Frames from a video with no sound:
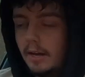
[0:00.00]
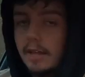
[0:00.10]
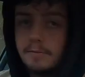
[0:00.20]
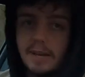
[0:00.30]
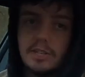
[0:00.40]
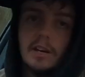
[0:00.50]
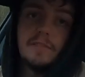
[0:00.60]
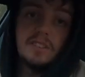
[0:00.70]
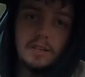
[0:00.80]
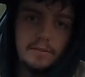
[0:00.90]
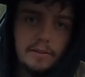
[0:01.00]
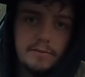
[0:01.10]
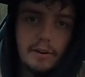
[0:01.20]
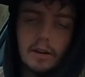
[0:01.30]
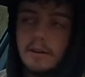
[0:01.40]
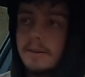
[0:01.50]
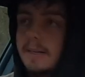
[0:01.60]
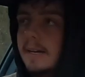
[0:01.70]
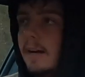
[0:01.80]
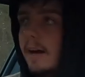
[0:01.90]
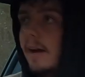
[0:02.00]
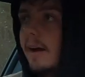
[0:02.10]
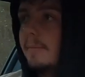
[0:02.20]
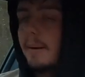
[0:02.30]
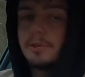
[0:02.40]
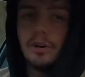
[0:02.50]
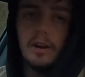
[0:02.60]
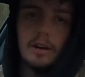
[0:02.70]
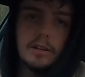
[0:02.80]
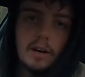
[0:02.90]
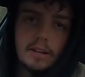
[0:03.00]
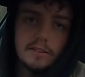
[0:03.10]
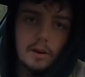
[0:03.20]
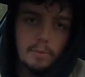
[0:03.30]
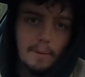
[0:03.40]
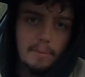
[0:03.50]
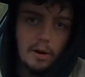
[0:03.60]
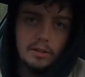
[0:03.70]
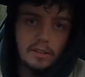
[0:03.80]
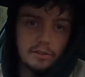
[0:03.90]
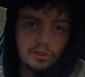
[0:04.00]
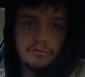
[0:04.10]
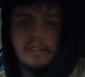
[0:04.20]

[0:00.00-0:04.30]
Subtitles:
especially obviously if you follow, I'm sure a lot of you guys know Brett Barnes. He's just